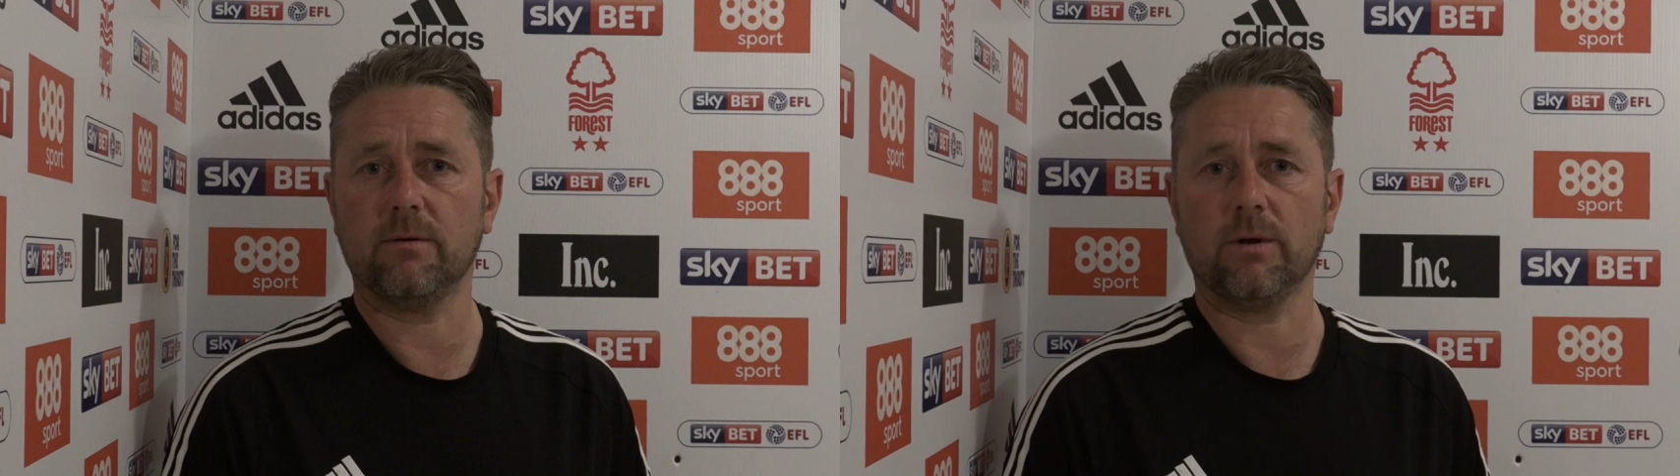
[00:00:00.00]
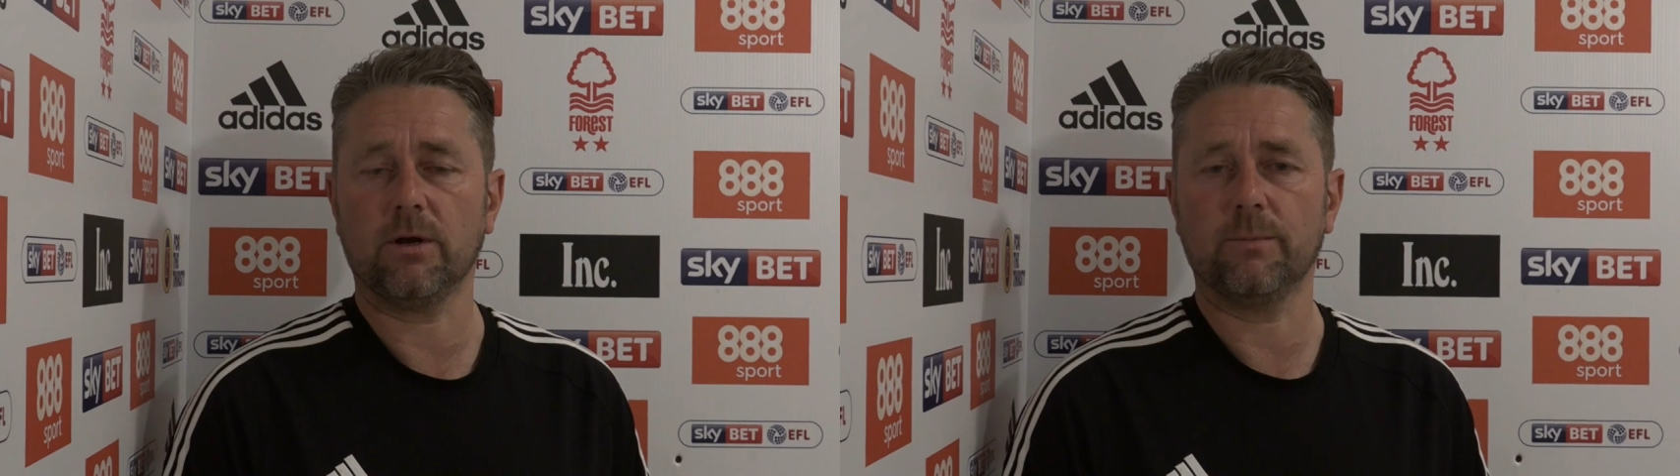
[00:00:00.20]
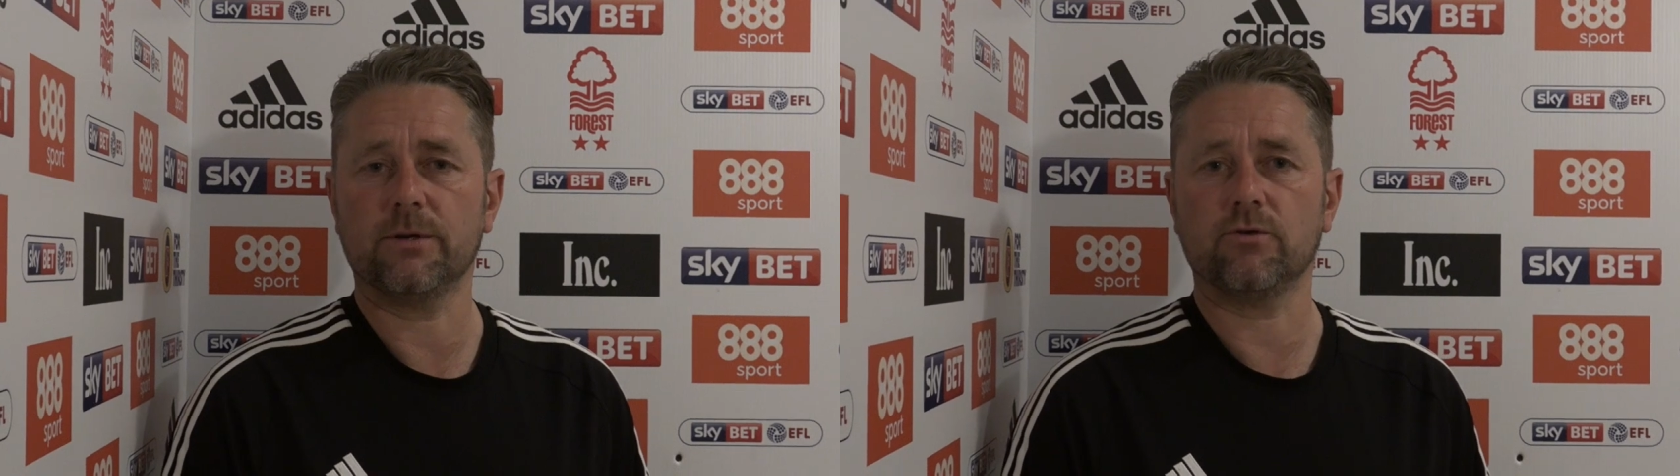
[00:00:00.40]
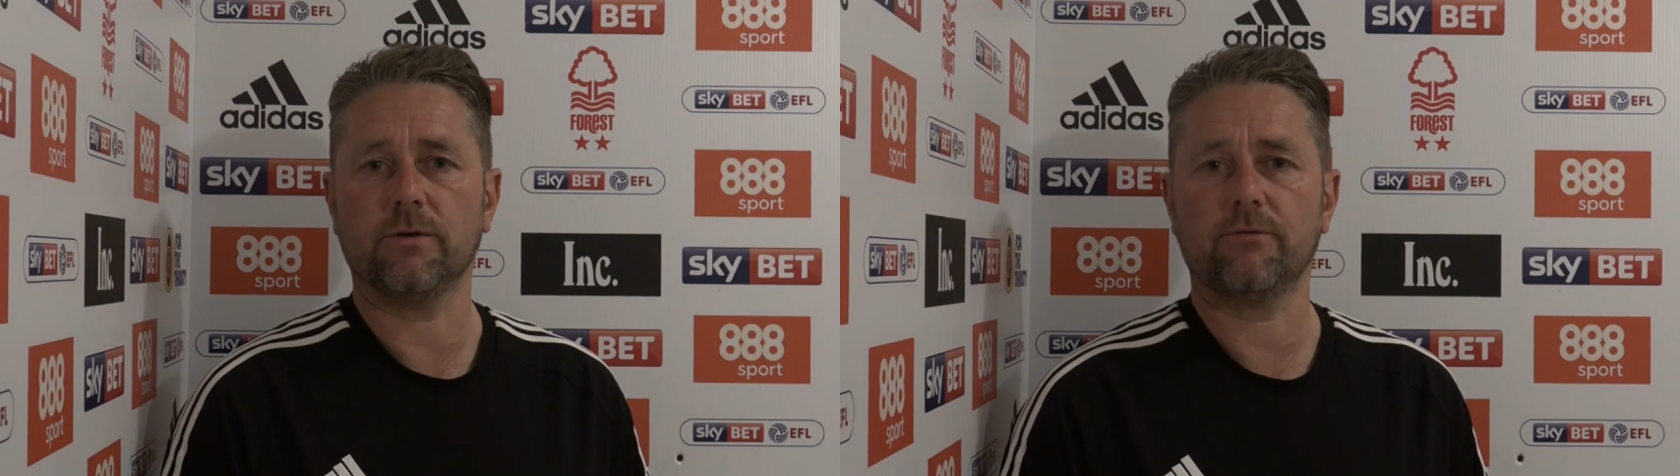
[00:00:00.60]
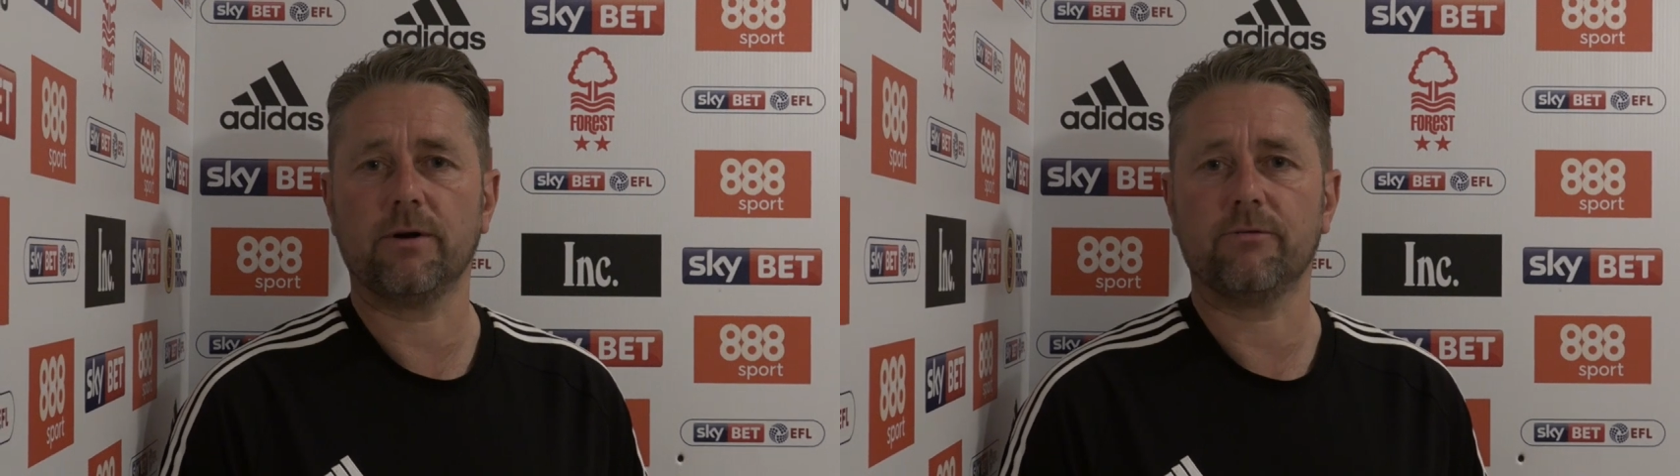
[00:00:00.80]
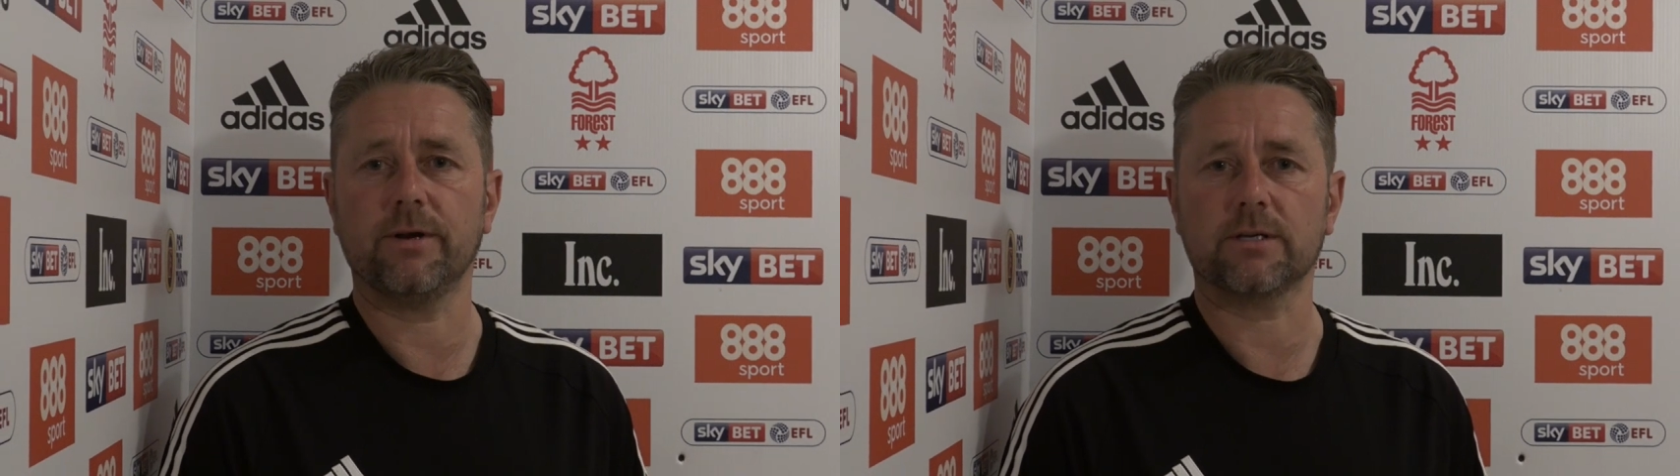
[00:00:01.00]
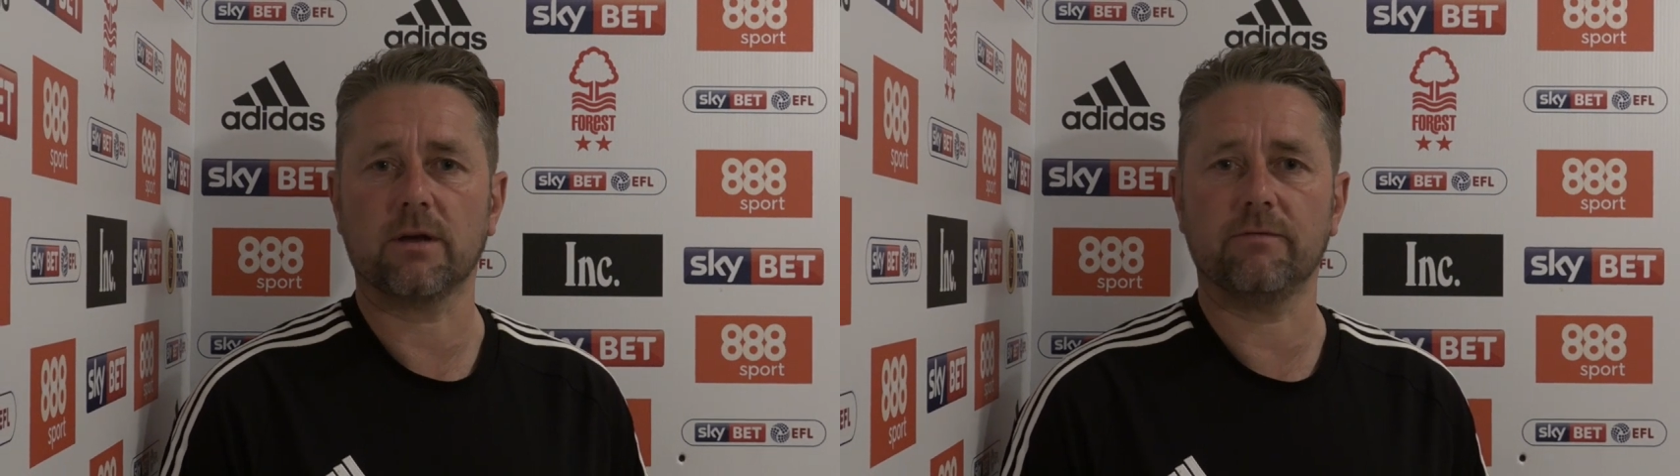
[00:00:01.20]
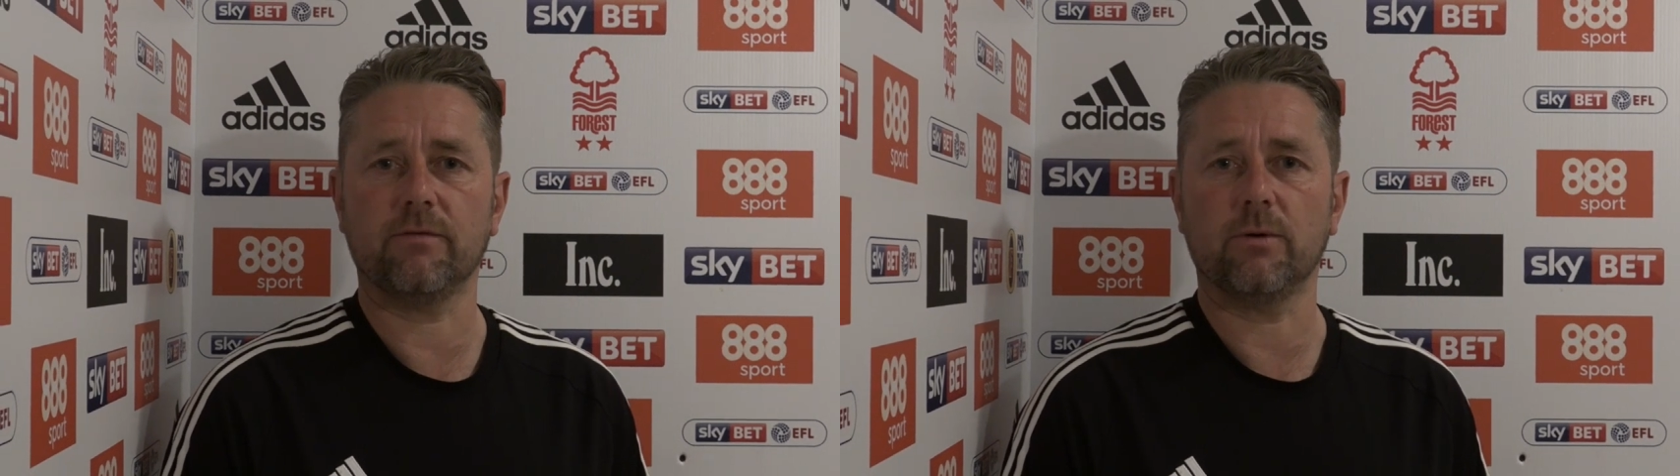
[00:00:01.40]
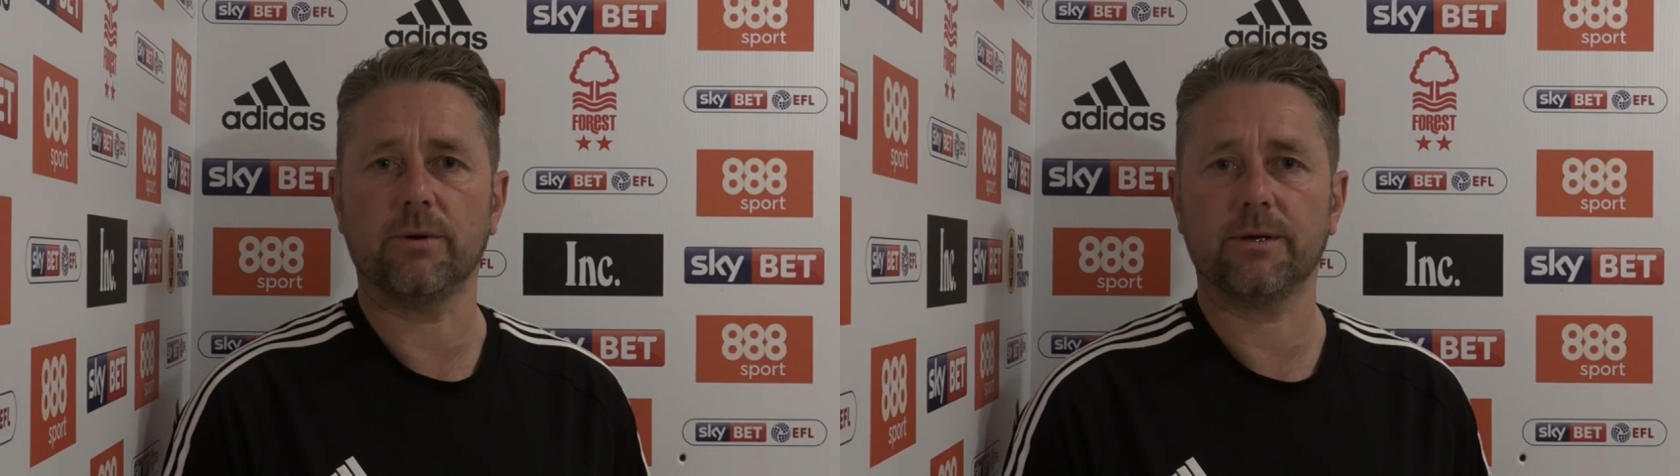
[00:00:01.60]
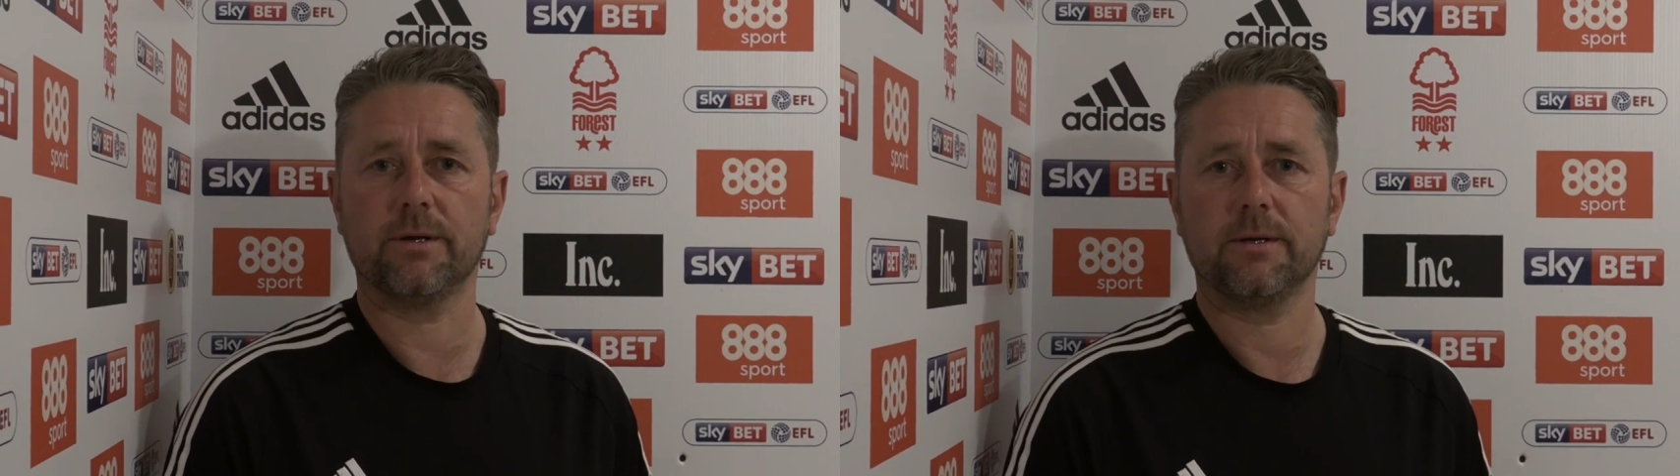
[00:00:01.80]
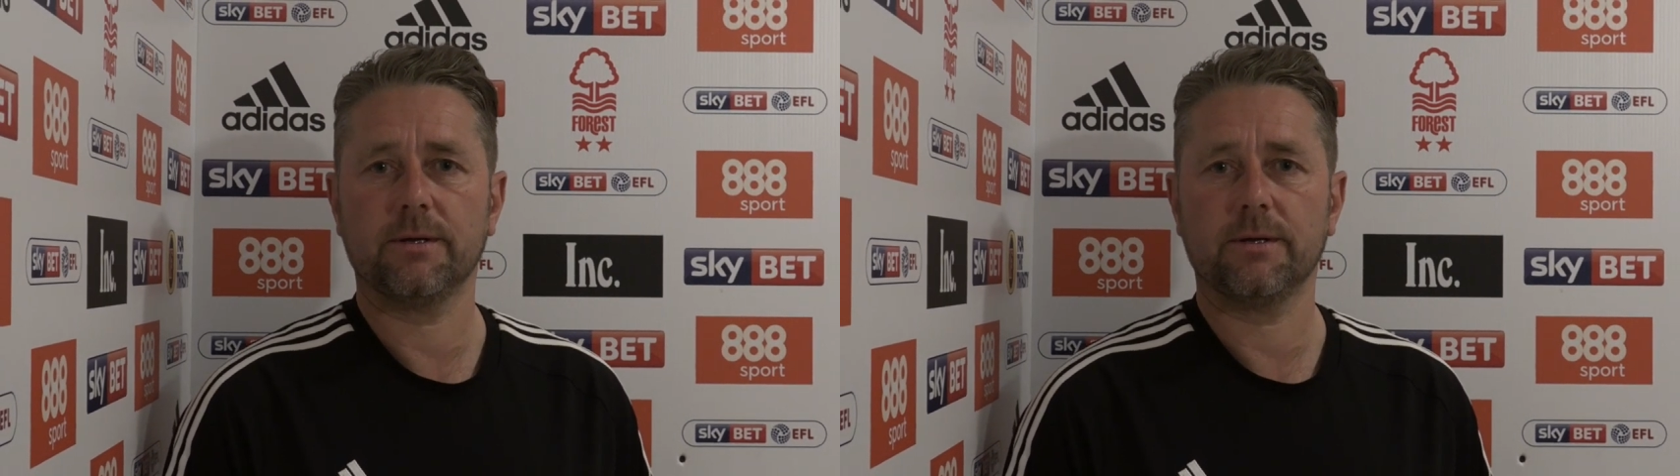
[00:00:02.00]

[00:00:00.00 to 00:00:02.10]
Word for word: we're going to be struggling for referees going forward.